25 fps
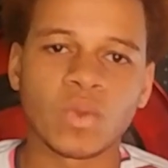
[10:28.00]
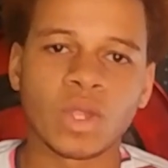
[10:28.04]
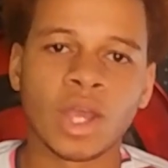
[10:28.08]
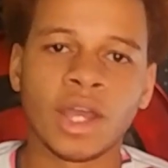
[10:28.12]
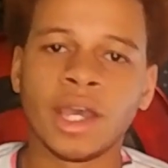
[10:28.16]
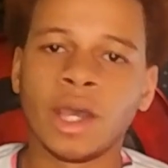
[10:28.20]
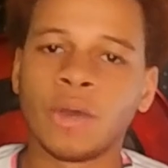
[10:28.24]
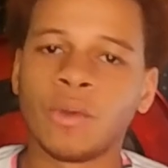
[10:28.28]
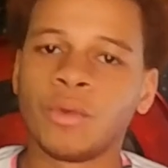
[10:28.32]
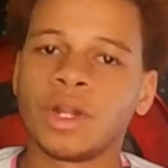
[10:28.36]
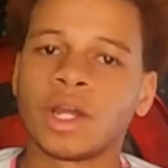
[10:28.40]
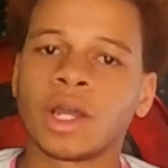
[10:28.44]

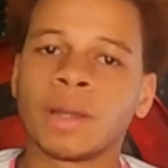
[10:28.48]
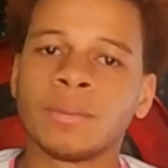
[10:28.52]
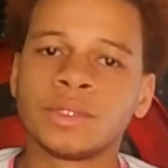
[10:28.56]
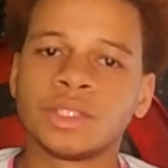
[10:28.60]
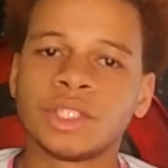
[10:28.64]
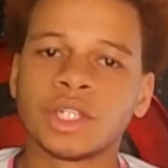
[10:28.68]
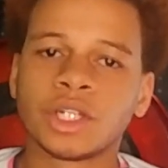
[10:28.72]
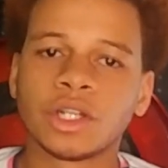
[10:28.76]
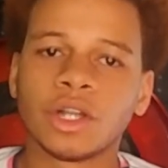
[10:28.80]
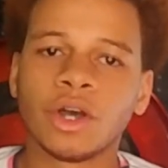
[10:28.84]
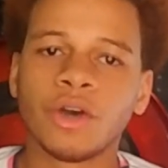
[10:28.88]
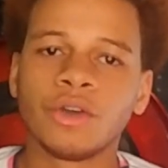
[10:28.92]
Again, when it
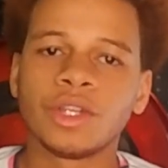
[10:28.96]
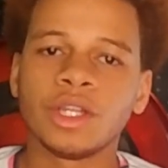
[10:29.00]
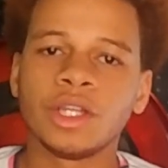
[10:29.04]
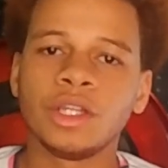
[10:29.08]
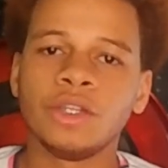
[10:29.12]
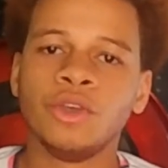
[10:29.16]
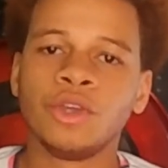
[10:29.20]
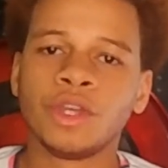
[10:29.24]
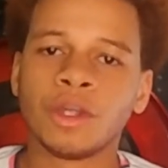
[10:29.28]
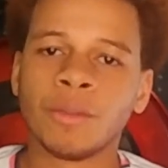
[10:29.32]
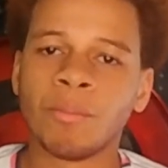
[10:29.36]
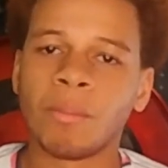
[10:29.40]
comes to
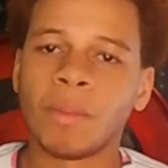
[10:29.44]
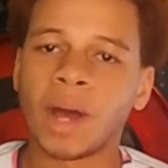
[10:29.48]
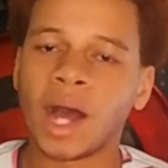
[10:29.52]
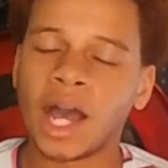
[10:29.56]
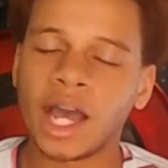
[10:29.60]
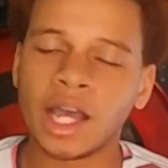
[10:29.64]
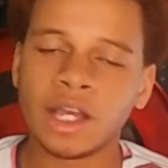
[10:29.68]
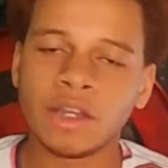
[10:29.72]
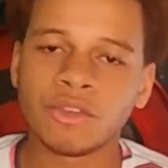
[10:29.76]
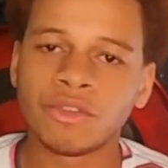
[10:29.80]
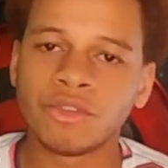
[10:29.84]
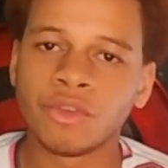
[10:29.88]
clothing, you can
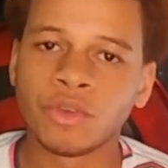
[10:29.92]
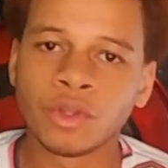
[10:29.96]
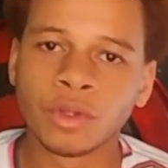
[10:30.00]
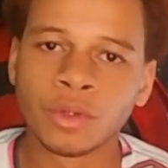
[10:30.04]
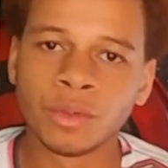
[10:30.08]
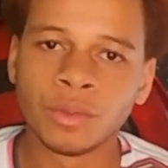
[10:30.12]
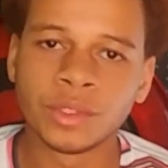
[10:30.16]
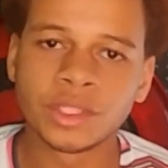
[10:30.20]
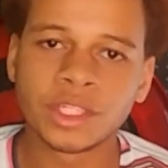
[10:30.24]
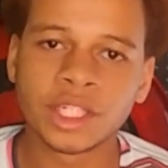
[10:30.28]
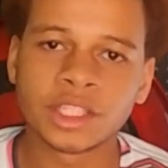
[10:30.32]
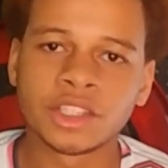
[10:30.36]
buy
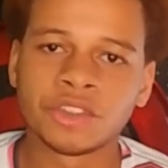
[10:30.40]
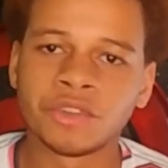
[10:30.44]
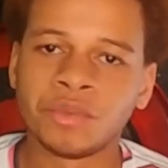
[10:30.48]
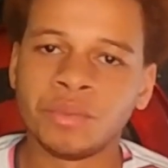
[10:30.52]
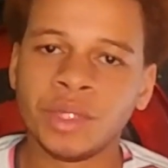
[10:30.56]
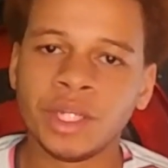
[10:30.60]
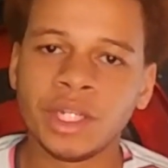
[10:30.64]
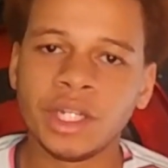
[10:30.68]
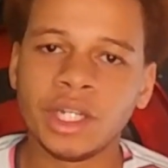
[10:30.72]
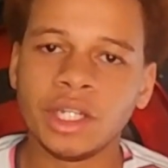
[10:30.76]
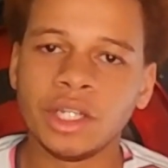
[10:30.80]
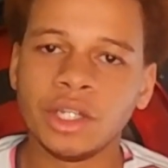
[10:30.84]
full sets of
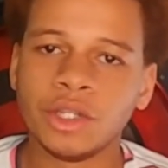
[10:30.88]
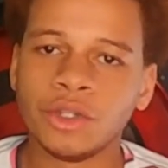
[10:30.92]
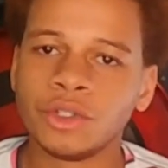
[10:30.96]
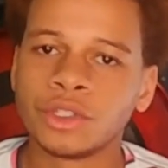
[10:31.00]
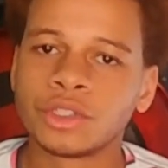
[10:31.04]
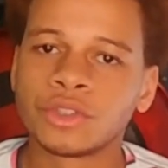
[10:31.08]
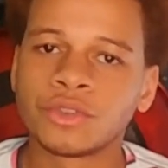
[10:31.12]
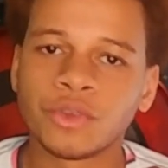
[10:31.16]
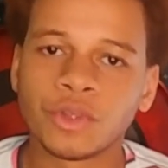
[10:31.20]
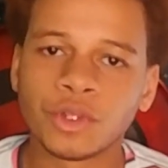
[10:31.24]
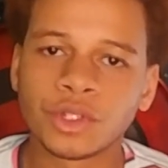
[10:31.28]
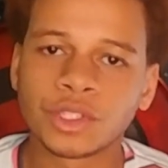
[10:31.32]

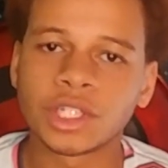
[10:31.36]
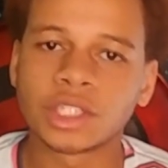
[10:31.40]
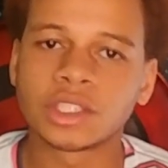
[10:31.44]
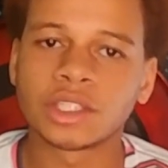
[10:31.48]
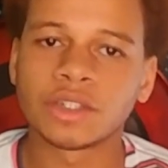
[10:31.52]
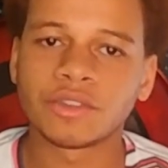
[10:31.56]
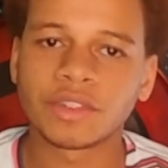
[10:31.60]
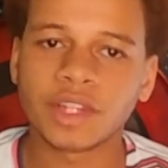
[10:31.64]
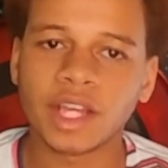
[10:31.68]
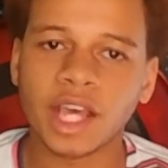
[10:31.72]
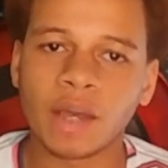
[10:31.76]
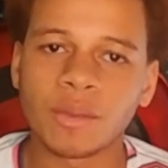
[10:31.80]
BDUs, full
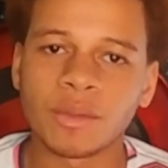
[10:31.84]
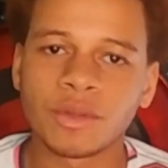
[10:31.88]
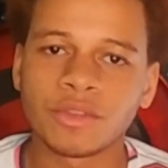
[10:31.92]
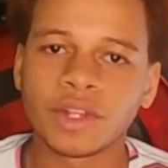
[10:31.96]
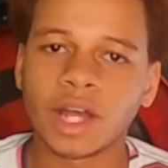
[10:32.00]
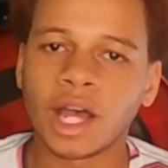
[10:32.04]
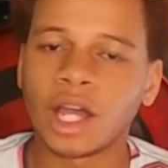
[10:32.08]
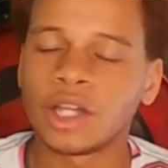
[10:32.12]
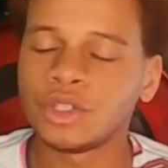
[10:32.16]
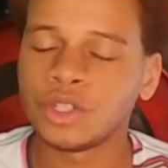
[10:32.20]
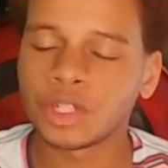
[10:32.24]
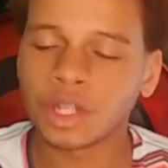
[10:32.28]
sets of
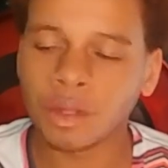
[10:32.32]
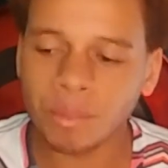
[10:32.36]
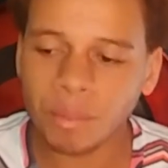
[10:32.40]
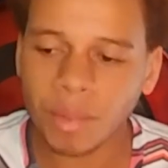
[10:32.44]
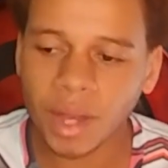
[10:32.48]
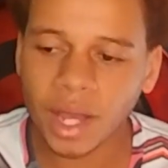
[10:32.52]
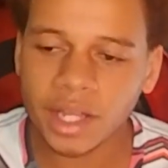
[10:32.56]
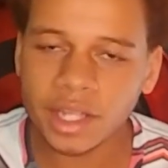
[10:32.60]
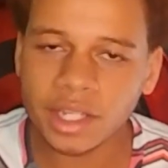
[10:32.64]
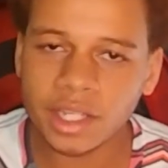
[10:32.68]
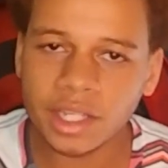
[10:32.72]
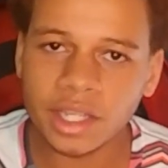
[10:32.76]
camouflage, you can
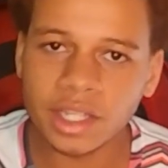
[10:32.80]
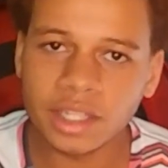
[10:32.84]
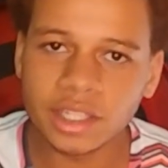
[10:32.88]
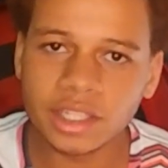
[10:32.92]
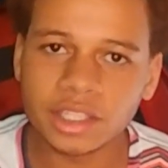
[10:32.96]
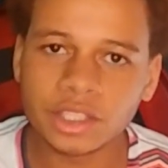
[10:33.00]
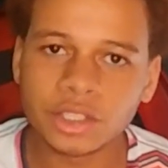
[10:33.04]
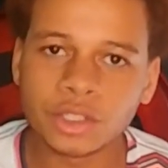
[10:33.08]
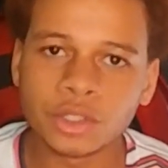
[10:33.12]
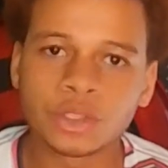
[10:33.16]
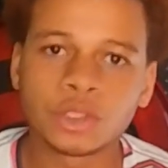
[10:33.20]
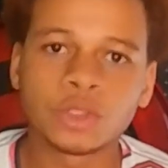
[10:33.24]
buy
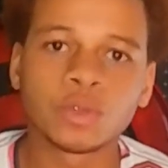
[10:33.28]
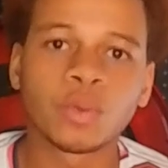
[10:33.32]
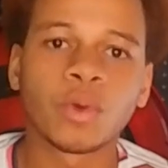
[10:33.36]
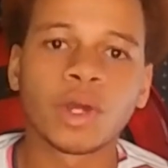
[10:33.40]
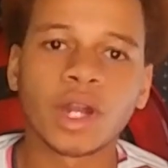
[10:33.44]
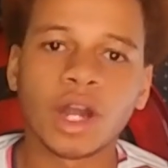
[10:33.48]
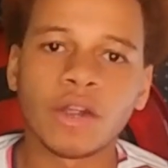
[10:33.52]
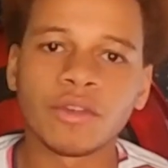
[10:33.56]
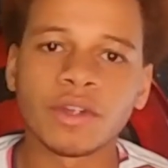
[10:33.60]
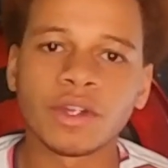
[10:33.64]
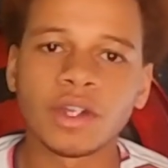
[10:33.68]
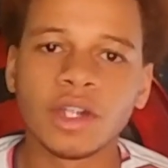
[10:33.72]
ghillie suits,
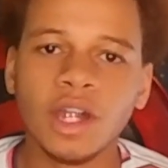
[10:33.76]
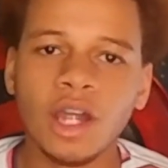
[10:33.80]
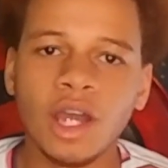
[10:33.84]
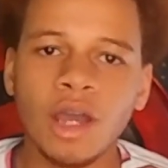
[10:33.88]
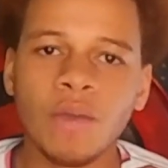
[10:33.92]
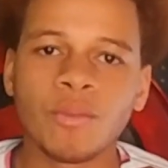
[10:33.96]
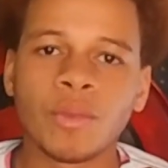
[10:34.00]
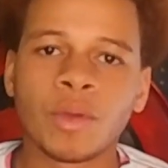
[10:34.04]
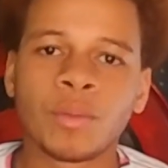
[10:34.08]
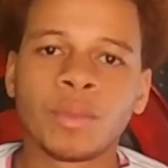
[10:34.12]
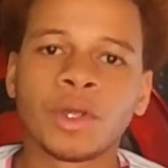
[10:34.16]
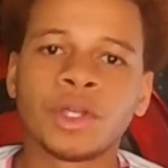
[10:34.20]
whatever.
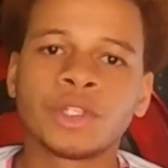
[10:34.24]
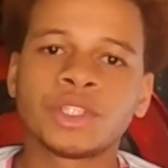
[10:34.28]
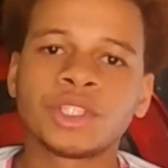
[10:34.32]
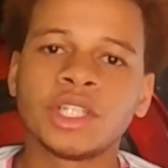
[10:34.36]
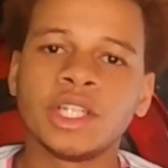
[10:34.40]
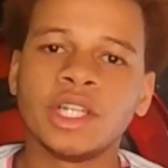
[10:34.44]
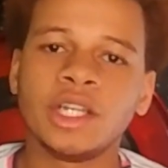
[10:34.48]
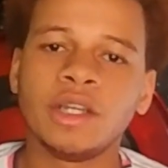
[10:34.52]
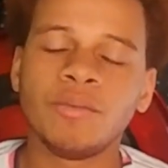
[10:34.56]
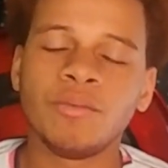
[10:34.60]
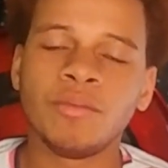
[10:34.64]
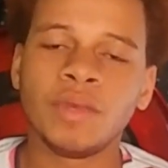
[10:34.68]
But
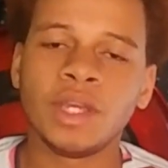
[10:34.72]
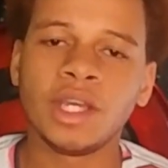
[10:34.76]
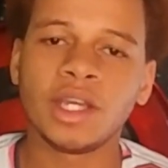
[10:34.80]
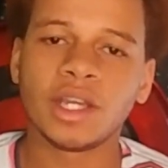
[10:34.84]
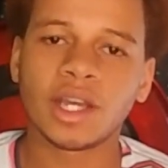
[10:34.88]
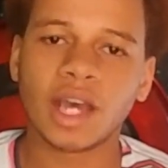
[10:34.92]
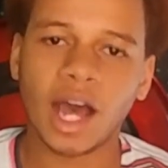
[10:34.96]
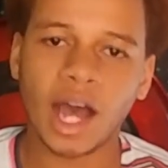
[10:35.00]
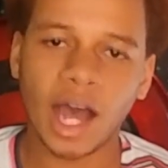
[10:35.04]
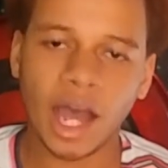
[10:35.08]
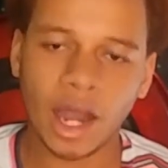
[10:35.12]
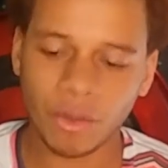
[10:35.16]
personally,
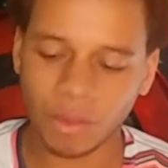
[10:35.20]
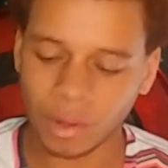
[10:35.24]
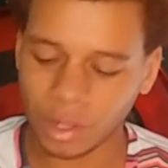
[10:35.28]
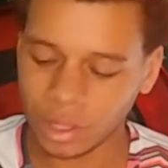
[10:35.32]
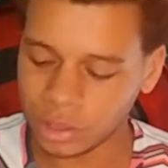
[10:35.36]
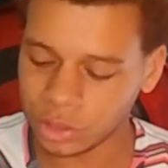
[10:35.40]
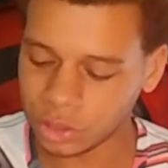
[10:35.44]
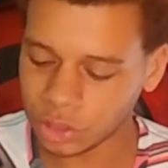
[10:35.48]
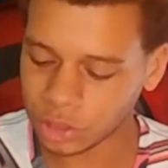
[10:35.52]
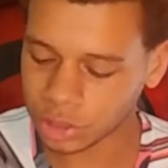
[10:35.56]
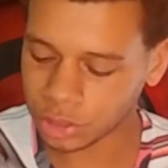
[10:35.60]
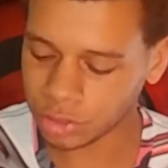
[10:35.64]
me, I
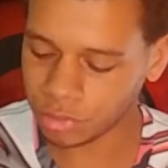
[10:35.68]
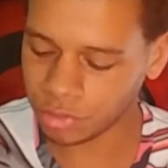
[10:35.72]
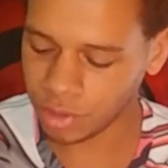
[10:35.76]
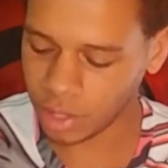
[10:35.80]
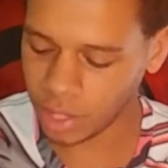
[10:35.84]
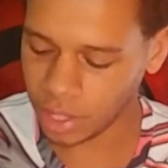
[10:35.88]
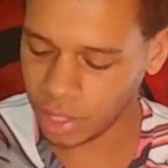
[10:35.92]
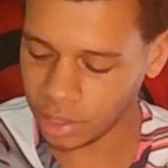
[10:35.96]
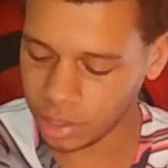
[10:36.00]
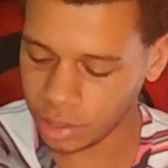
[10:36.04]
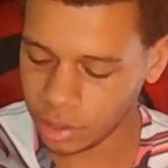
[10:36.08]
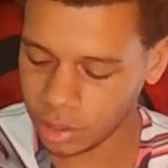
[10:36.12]
run just
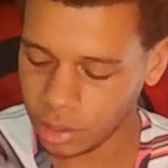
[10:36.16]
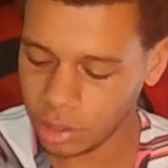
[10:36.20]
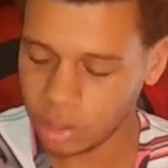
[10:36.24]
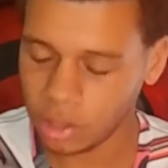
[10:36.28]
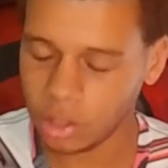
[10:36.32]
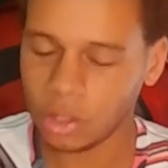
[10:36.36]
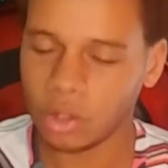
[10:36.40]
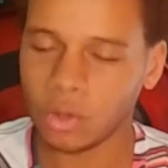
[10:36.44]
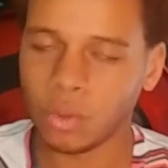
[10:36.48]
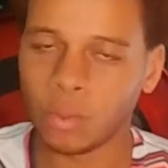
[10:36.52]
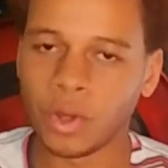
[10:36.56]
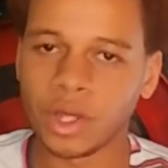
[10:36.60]
fine
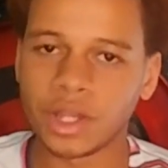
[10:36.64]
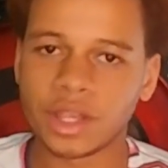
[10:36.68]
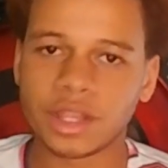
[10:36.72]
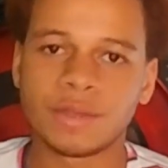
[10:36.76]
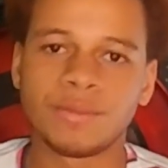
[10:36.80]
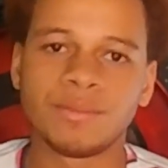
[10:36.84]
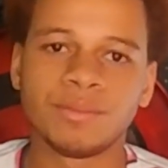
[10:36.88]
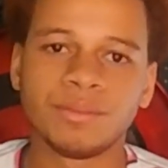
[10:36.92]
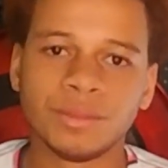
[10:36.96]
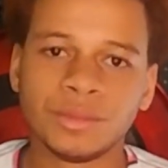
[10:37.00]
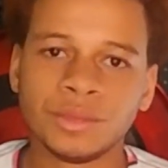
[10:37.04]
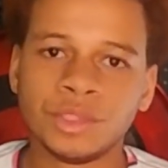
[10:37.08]

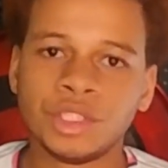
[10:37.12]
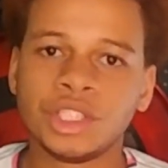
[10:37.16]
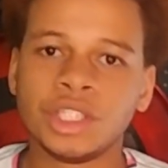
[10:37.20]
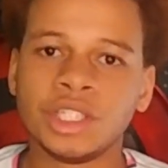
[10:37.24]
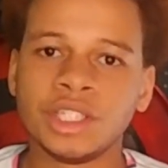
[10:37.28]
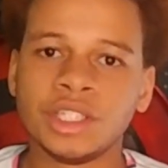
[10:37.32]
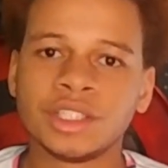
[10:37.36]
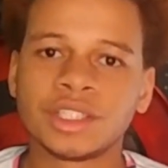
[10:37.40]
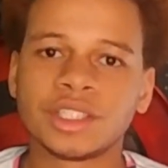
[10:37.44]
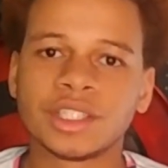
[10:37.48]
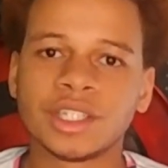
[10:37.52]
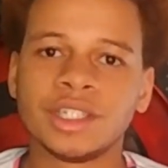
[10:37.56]
with
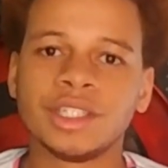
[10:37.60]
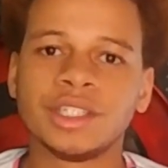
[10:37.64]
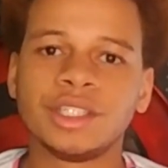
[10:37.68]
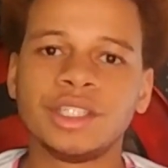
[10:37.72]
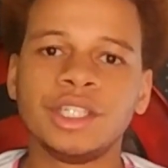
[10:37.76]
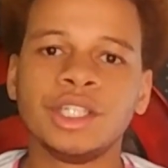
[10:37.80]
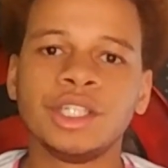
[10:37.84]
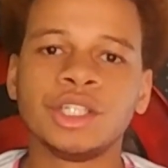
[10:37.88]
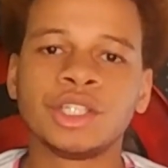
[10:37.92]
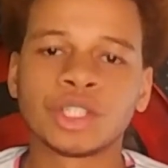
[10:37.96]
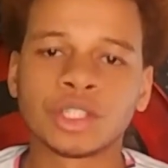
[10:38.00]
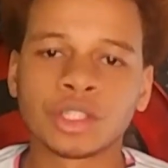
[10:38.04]
jeans and a
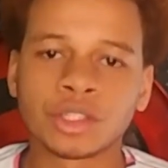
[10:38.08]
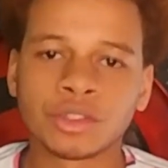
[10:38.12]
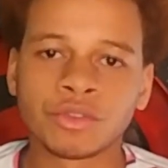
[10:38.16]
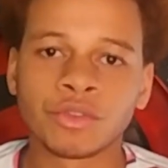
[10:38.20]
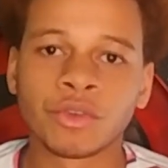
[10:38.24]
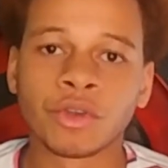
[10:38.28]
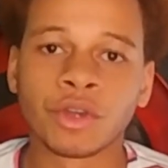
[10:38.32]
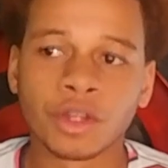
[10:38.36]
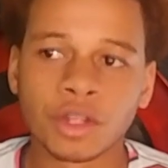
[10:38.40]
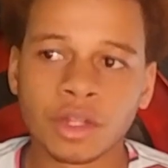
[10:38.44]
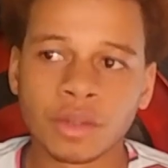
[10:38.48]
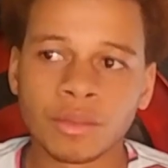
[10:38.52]
t-shirt
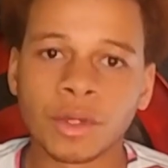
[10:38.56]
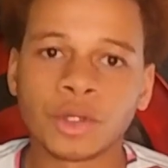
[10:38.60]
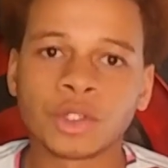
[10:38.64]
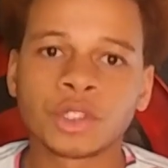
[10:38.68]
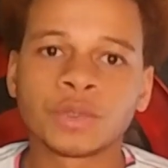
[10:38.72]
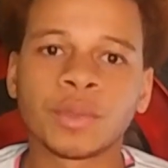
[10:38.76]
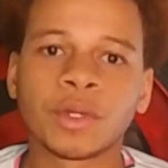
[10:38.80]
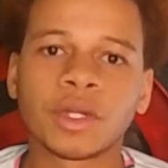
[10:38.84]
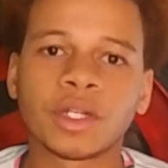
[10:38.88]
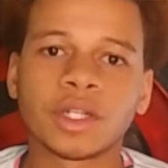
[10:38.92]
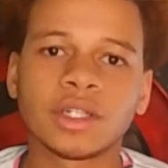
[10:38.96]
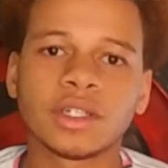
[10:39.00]
for the
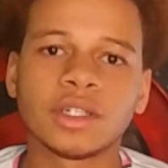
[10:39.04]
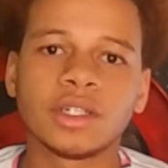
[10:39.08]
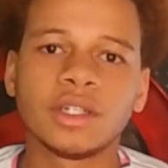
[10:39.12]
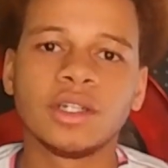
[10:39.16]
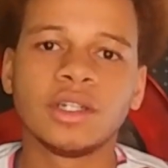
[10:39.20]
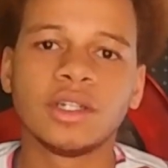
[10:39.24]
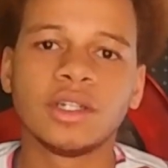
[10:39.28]
most part.